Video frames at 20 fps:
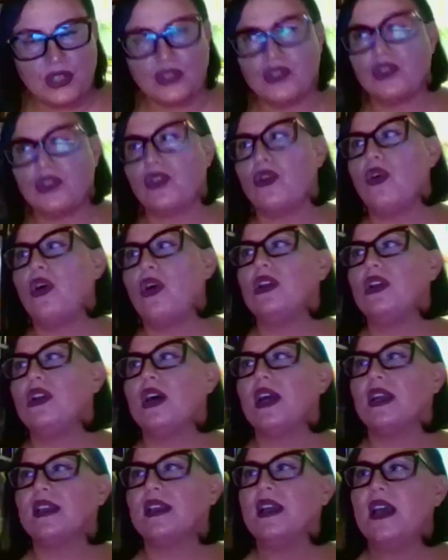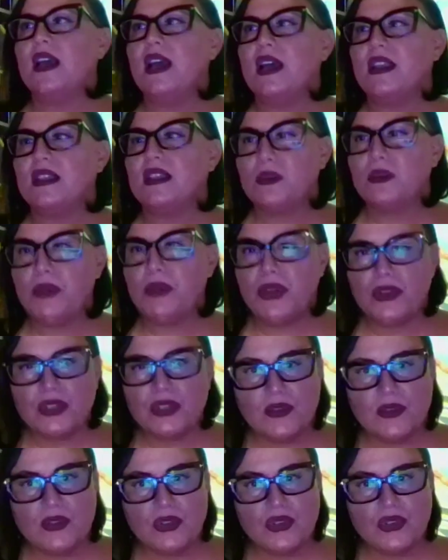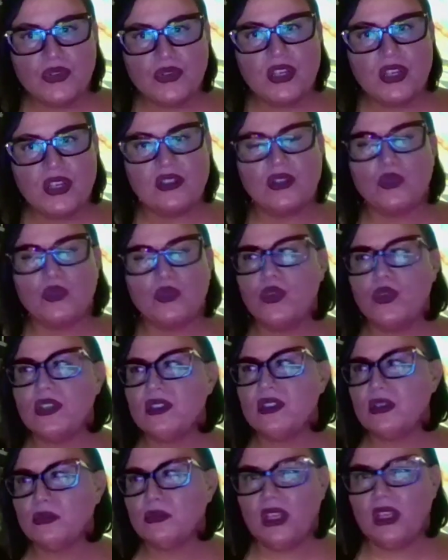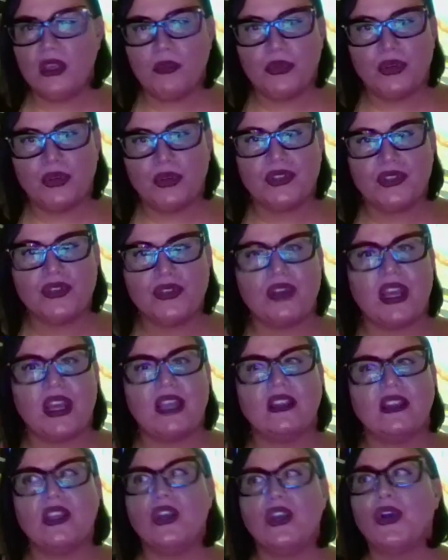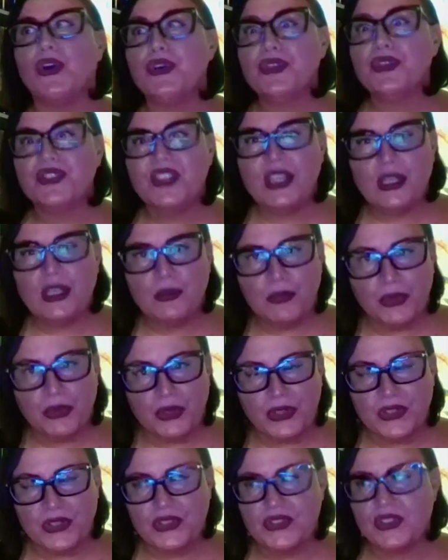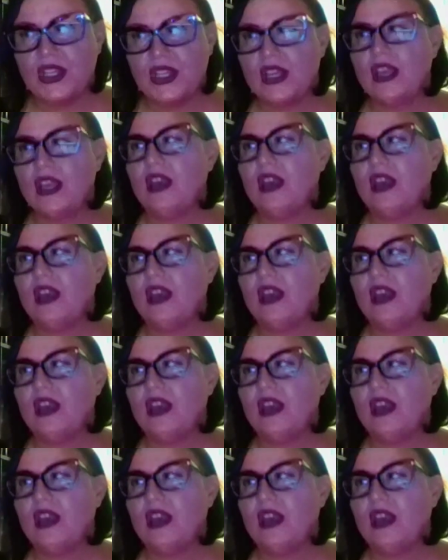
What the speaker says: to call on the spirits of the trees, the wisdom keepers, right, the earth keepers,